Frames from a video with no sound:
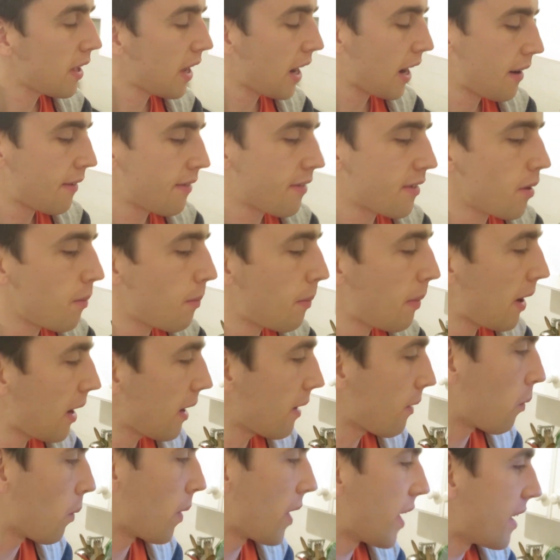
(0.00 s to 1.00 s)
have to
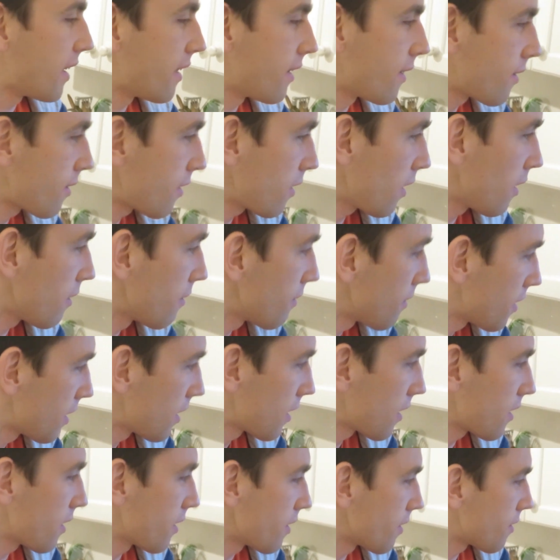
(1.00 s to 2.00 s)
buy weirder stuff,
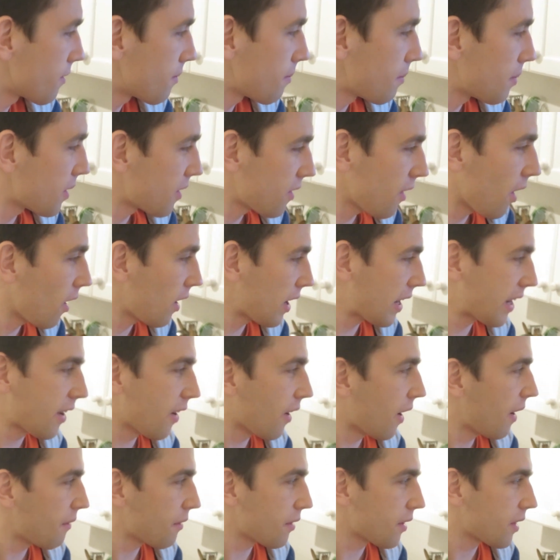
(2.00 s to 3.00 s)
because bizarrely
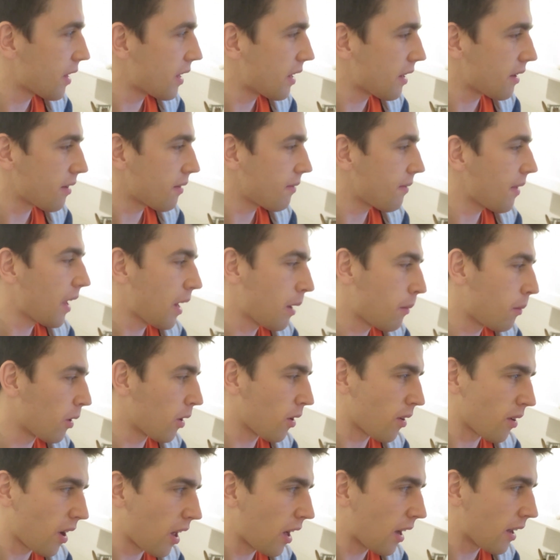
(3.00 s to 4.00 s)
not everything is
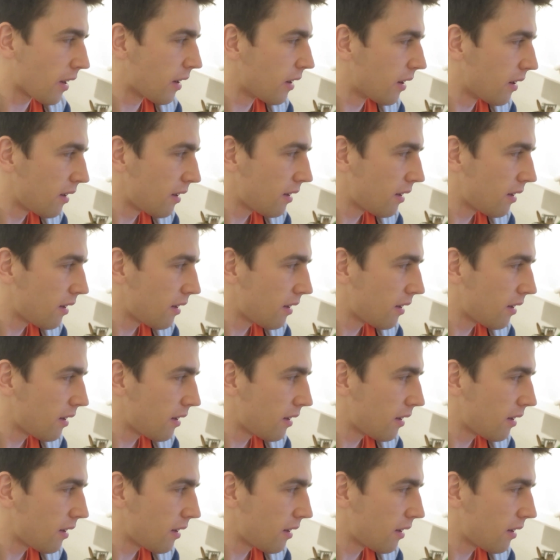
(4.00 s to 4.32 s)
available online.